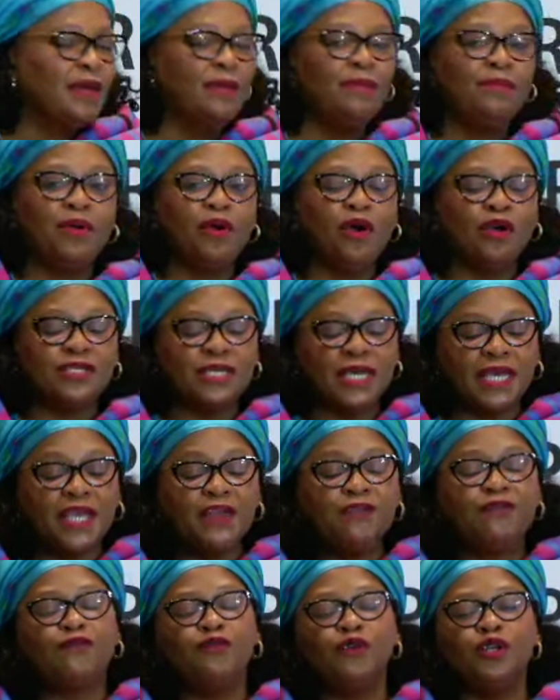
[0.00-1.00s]
Because
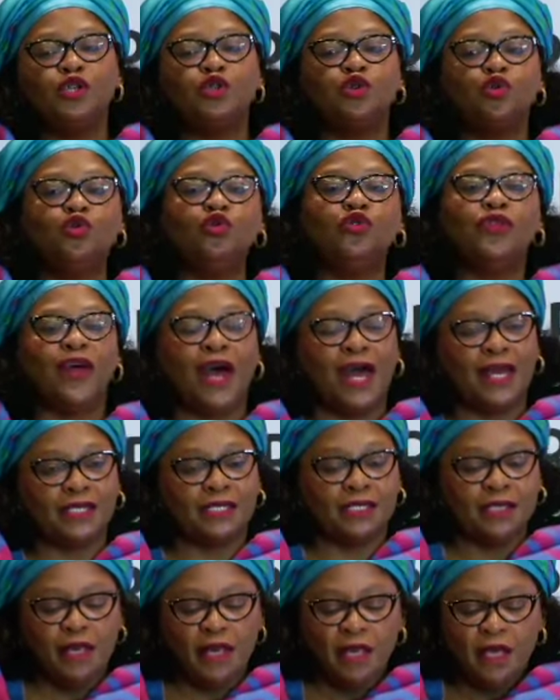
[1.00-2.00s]
if we do
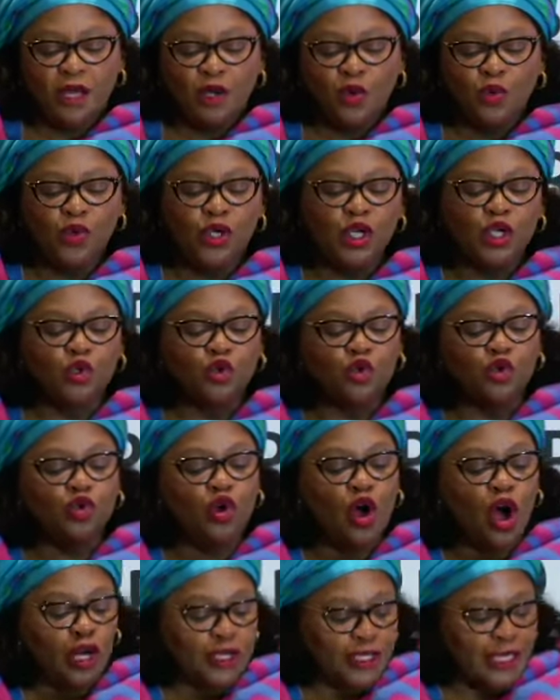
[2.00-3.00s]
that, we do
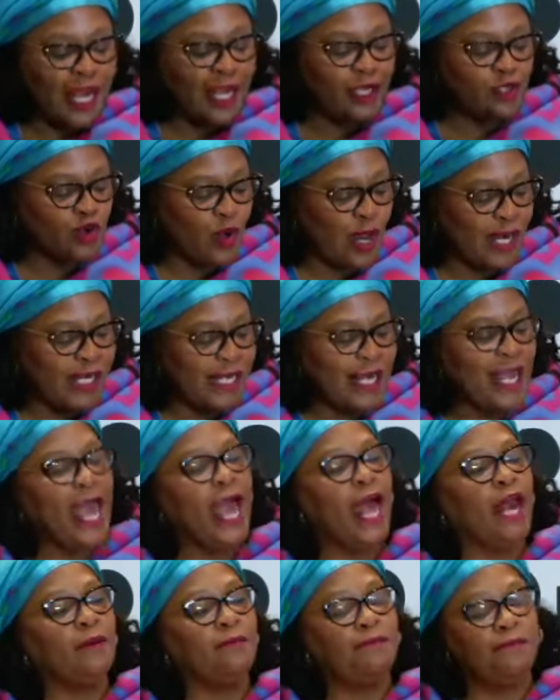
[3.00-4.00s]
not actually
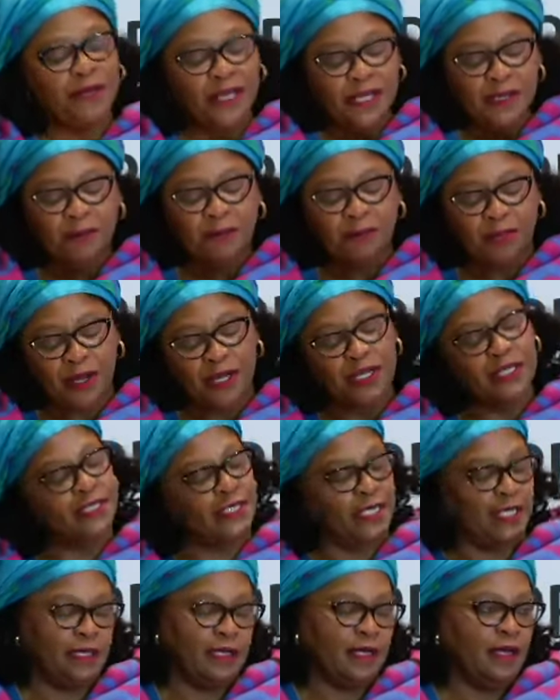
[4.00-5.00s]
help in
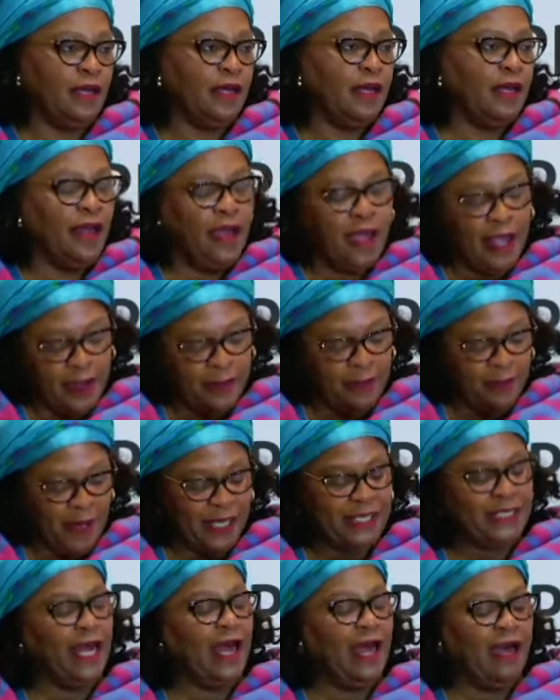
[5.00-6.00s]
building a
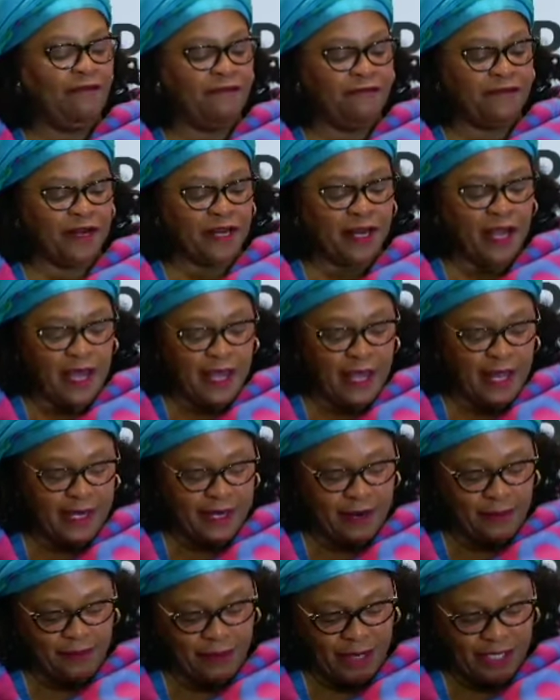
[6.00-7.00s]
better Africa
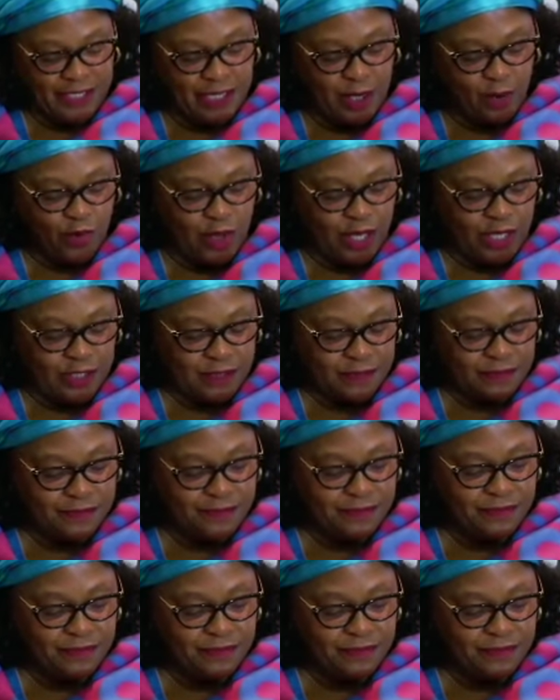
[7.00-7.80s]
and a better world.